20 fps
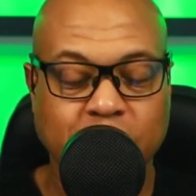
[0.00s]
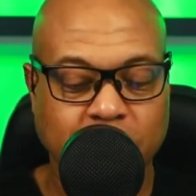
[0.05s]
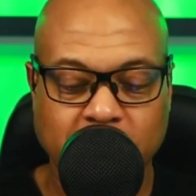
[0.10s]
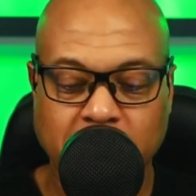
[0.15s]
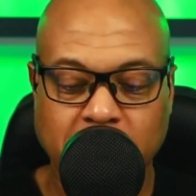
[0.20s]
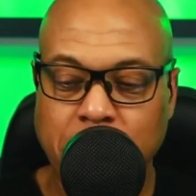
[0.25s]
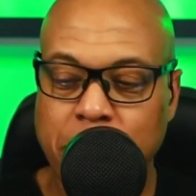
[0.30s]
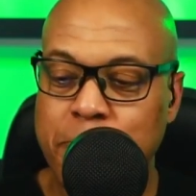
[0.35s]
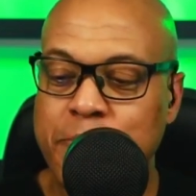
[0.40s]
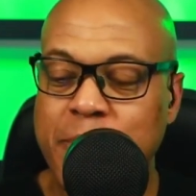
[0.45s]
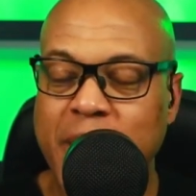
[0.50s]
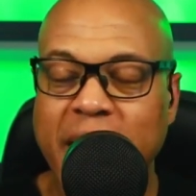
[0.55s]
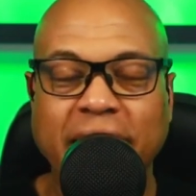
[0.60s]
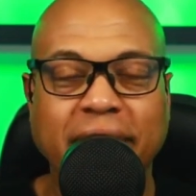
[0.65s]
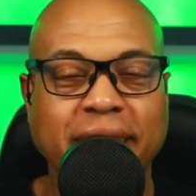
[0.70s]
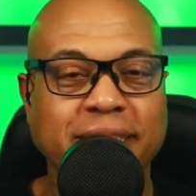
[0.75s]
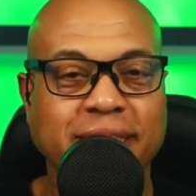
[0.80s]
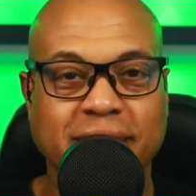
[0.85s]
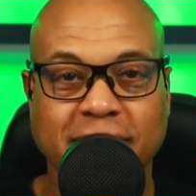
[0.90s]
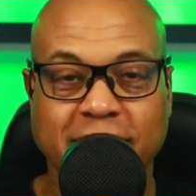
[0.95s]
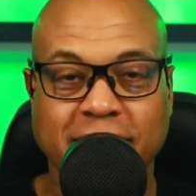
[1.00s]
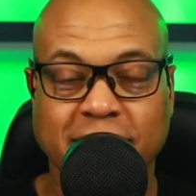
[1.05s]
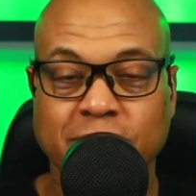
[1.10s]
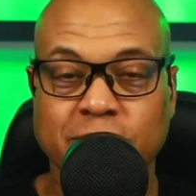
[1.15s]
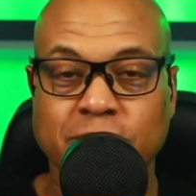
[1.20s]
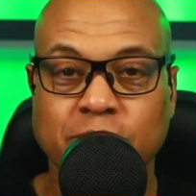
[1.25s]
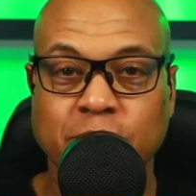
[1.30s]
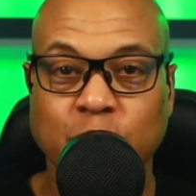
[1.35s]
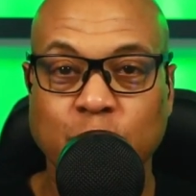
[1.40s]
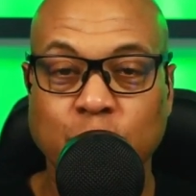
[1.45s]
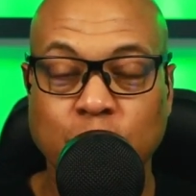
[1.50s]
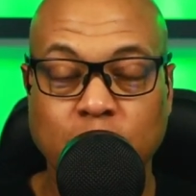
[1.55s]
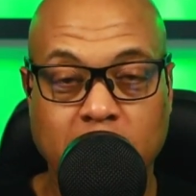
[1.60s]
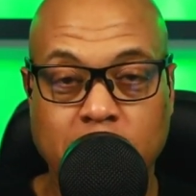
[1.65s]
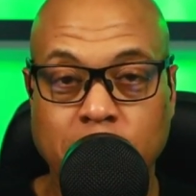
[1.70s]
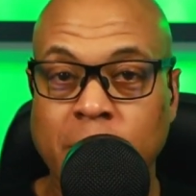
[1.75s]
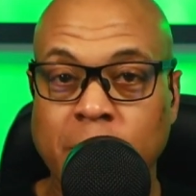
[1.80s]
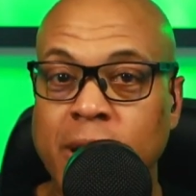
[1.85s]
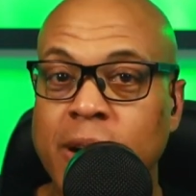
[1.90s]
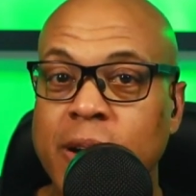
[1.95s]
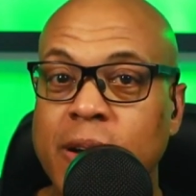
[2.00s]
amazing boom arm.